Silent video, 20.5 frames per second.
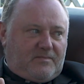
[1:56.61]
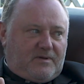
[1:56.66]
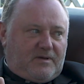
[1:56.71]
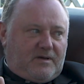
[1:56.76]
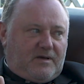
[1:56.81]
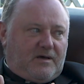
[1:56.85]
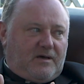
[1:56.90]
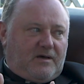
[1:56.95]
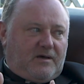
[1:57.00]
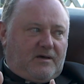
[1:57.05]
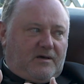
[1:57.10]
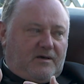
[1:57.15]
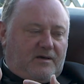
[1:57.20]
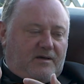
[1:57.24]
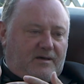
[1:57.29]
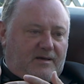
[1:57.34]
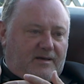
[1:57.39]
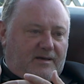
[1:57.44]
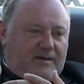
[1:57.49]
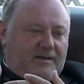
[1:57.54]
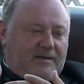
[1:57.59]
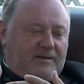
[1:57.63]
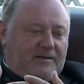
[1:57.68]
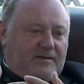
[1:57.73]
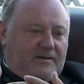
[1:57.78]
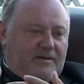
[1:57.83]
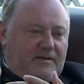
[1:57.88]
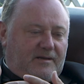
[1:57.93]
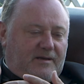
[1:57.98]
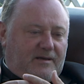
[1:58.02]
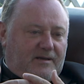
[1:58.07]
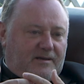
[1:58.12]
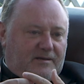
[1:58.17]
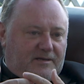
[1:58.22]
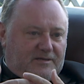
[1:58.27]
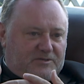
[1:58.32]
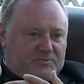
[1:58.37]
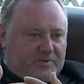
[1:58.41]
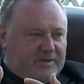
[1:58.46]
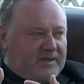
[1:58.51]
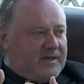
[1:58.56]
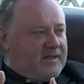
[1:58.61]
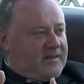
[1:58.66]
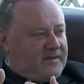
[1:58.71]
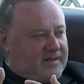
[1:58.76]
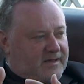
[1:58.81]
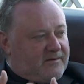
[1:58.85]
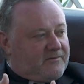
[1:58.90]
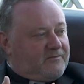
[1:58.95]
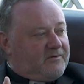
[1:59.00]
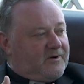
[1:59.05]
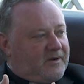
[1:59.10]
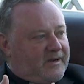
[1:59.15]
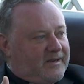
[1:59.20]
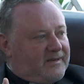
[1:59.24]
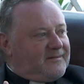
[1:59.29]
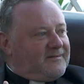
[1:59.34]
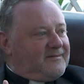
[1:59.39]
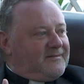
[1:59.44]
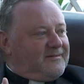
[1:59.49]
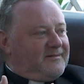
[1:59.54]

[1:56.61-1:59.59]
And unless we get that right,